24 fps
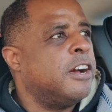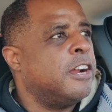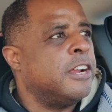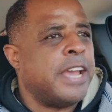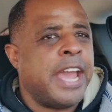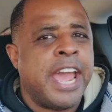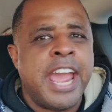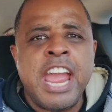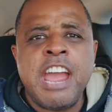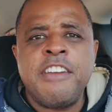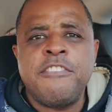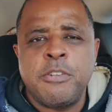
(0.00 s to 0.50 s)

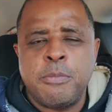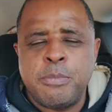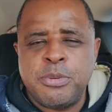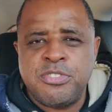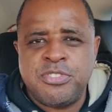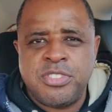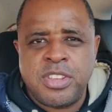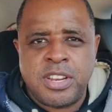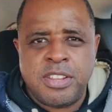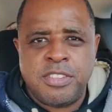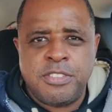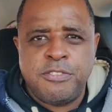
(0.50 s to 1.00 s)
Half a
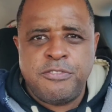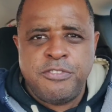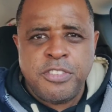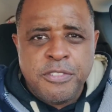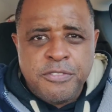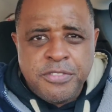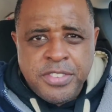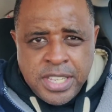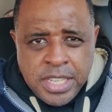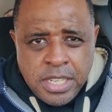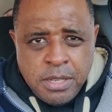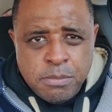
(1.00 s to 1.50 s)
percent is
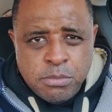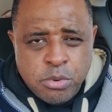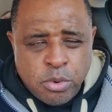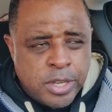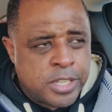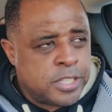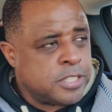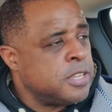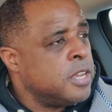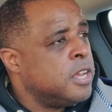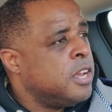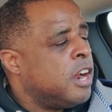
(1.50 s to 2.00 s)
15
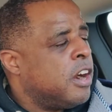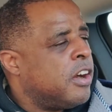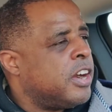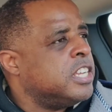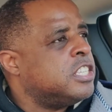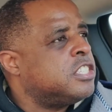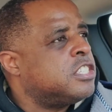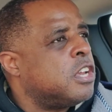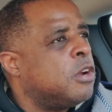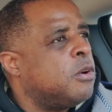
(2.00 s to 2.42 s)
points. All right.